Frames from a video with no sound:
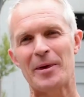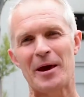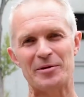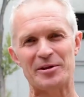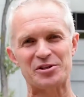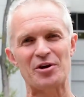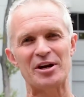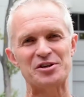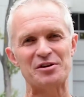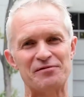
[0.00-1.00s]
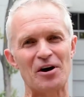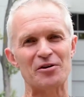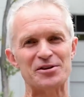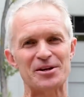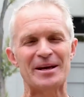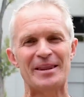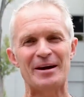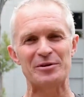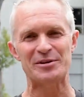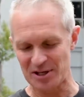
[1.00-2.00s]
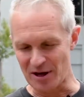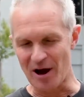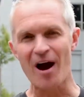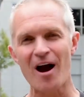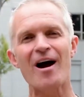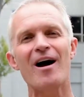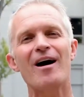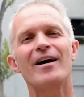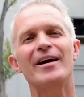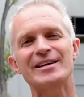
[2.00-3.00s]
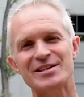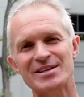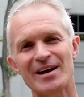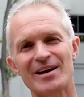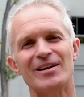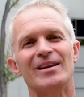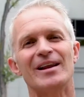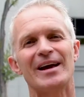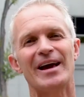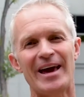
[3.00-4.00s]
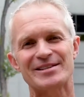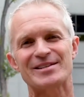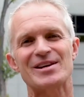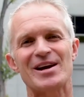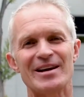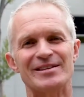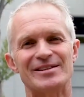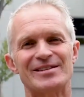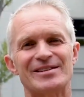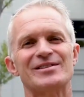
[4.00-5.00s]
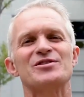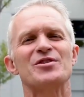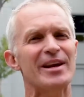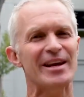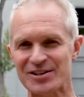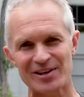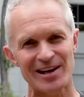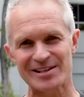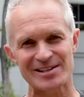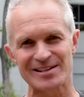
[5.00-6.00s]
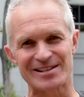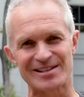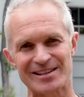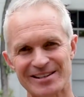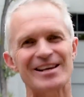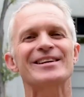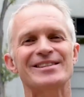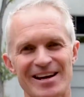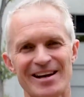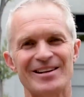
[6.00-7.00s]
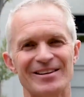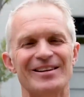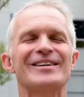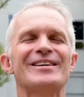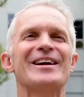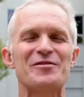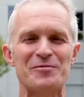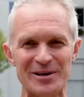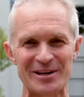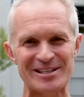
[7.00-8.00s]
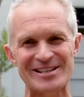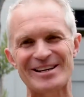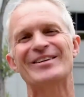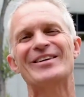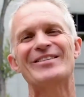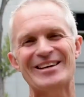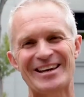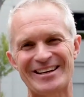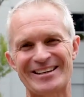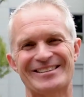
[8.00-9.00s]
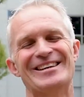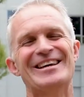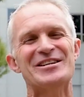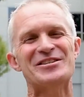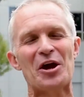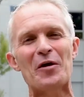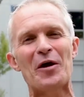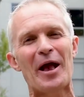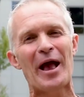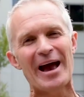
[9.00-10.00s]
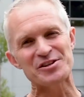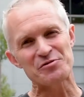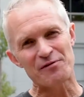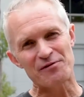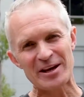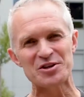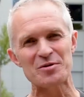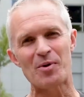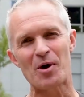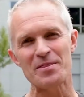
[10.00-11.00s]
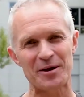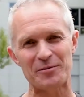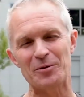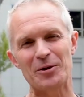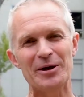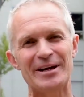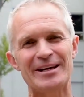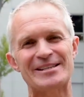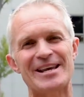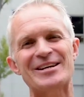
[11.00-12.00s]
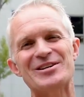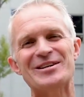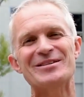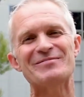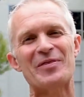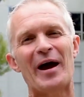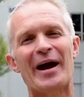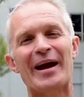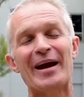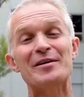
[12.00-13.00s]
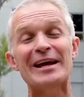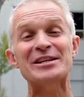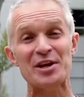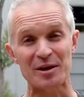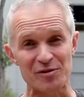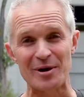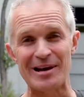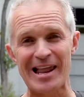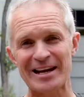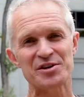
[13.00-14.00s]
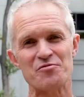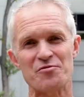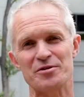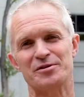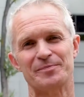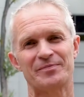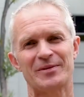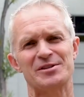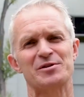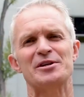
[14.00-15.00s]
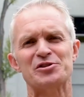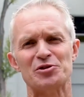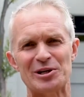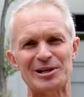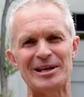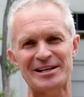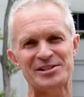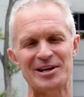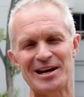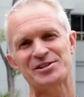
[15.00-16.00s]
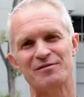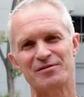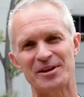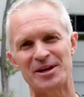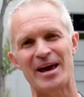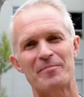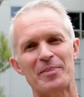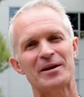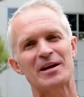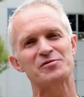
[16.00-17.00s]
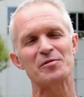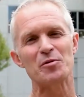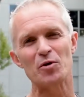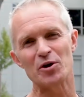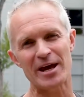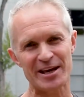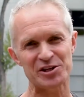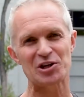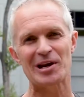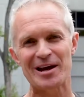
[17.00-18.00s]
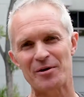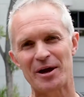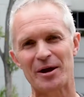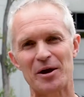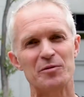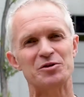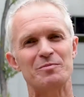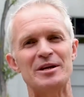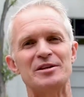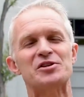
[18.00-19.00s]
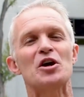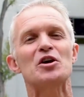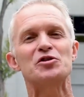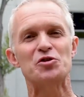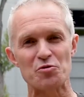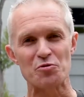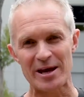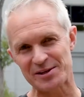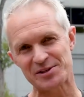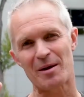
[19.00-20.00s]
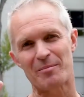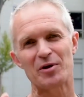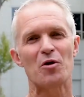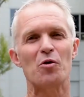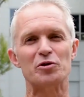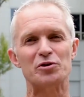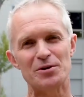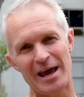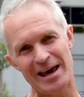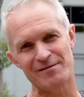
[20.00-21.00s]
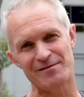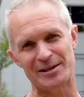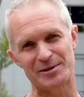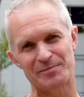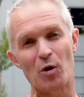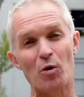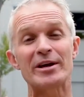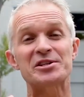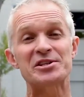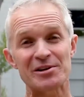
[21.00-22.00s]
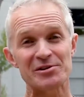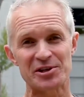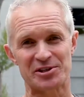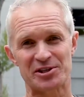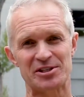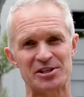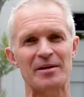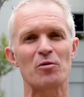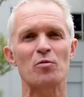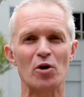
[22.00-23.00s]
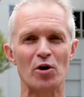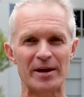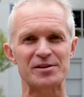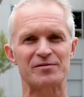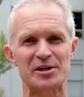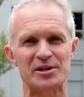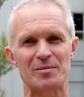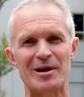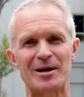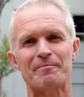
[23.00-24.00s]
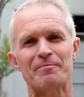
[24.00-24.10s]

with its grungy font, they would see, Excel at Science. It's not extra lessons, it's Excel. Okay, the word Excel, now I get it. So as a reflection upon that word, it actually comes from a Latin root. Here's a little Latin lesson for the day. It comes from the word excellere, which means to raise up or to elevate. Or excelsis is another word that is very similar.